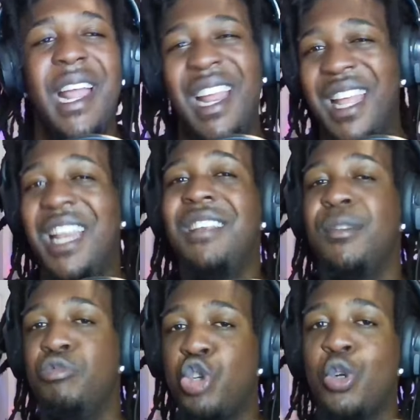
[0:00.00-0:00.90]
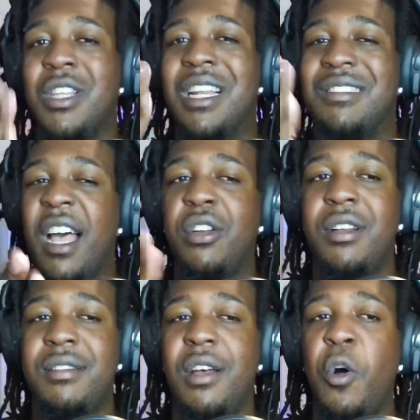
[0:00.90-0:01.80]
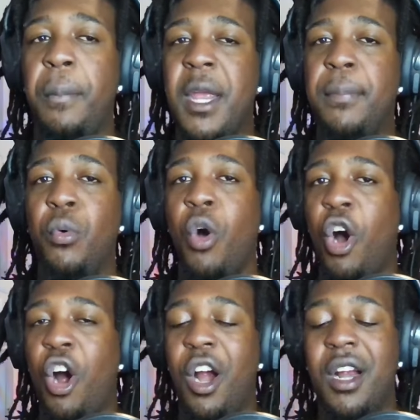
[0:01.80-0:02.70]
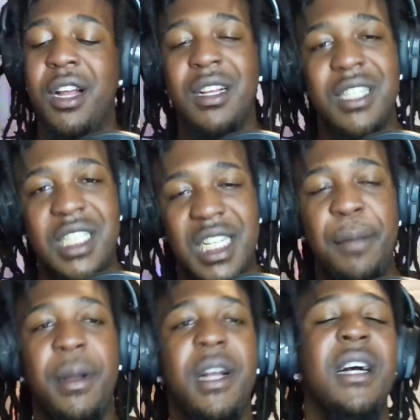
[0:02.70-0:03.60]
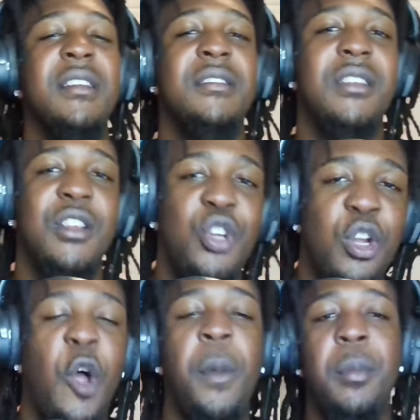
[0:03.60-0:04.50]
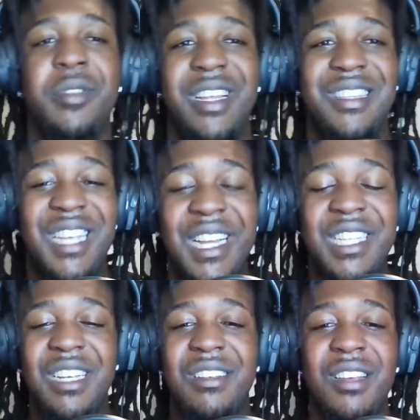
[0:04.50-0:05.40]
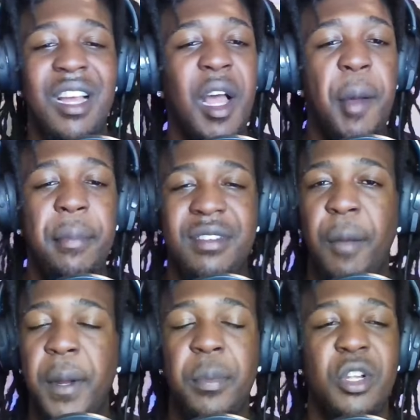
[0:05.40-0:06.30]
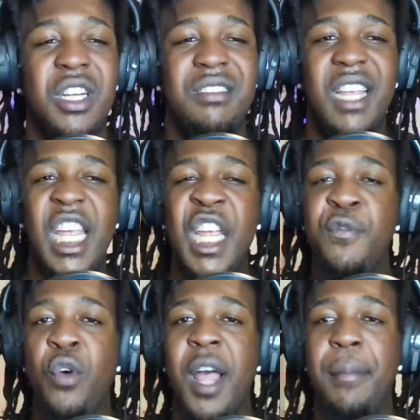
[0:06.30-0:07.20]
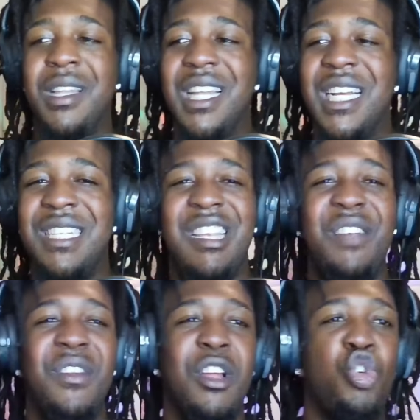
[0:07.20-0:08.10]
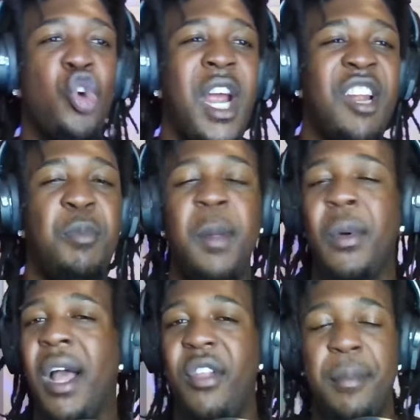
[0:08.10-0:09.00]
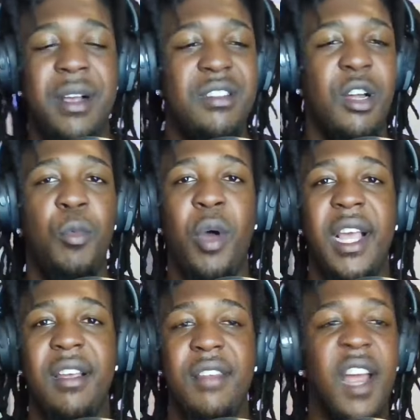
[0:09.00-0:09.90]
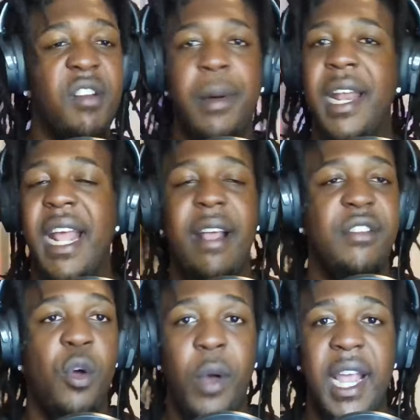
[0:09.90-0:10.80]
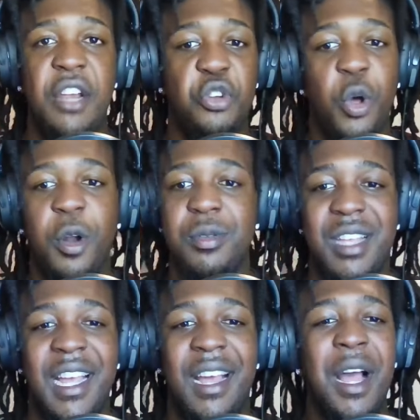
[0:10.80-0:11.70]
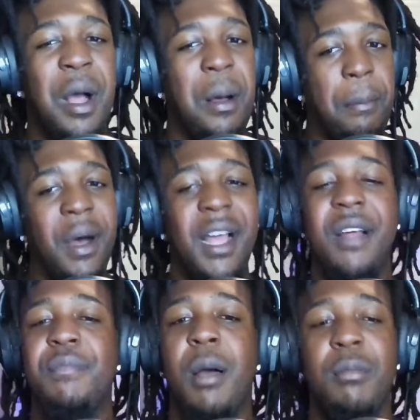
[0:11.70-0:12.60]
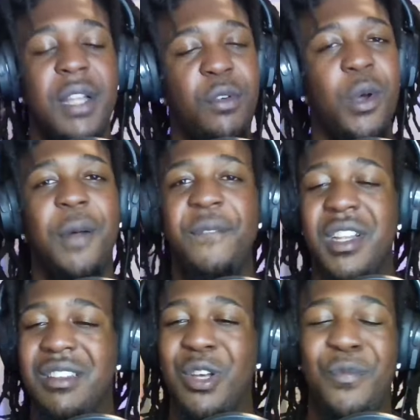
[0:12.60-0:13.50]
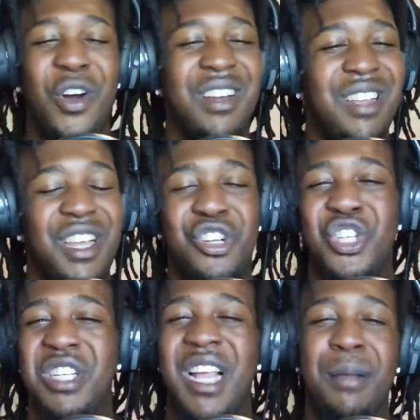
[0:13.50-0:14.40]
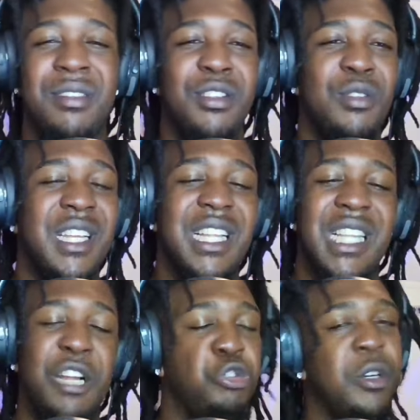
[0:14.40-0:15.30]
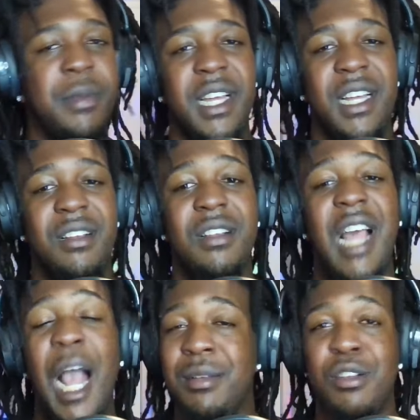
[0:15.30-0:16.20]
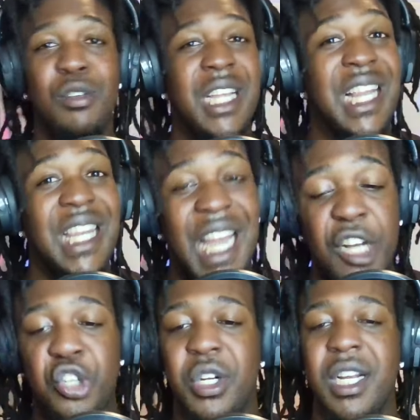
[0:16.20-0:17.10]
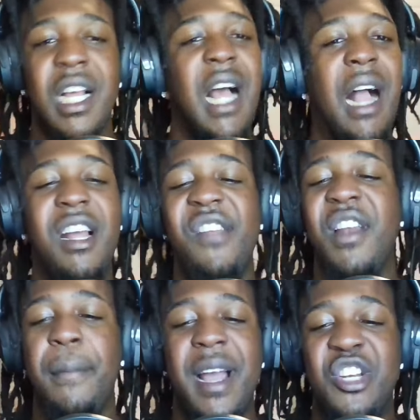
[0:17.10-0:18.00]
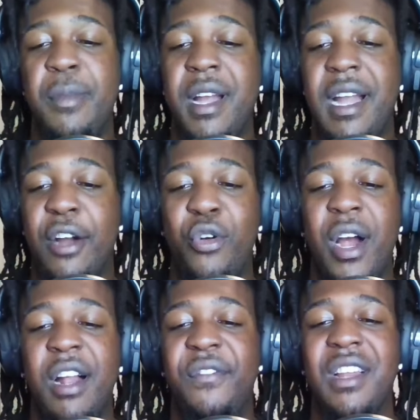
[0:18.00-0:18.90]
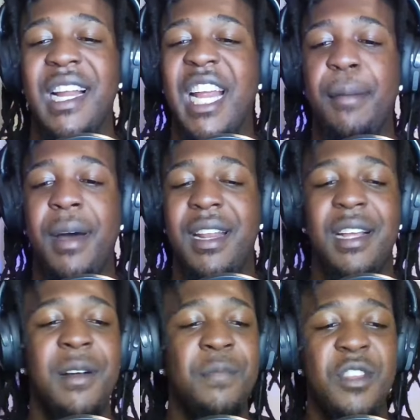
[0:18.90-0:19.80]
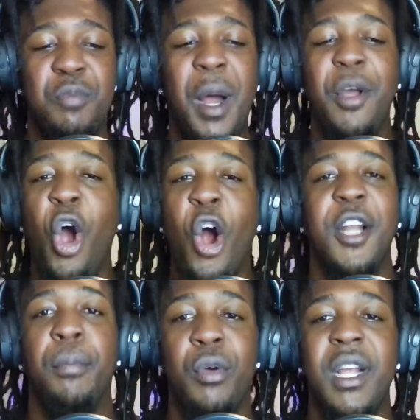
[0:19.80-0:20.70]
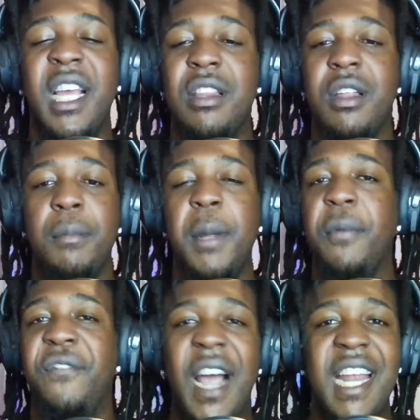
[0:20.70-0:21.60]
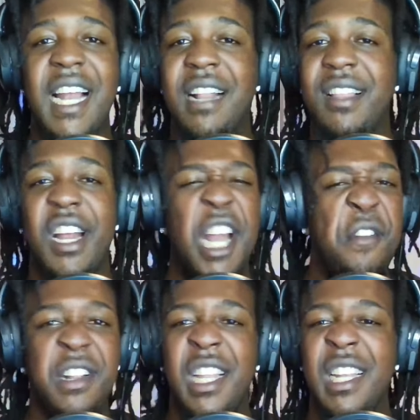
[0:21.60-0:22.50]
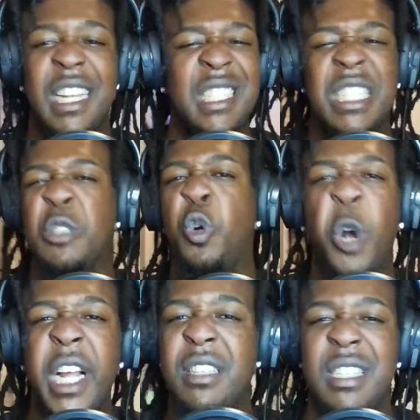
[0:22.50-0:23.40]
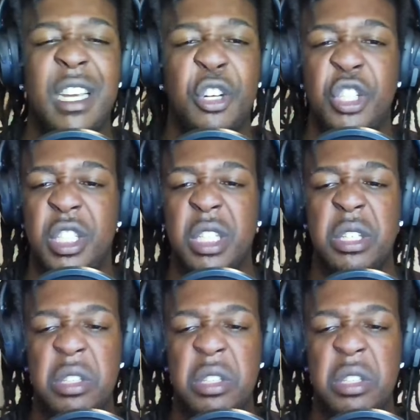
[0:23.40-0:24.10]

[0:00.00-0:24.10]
It is some truth in the title of the song. People are shit because you don't know people's intentions. Some people are just evil and malicious. Even the greatest people have their messed up ways. Everybody has their ways. You know what I'm saying? But I'm loving what I'm feeling so far. This energy is absolutely electric, man. Absolutely electric. I couldn't even imagine being in that crowd. I feel like everybody, it's probably hard to breathe. People fighting out there and everything, like just crazy energy.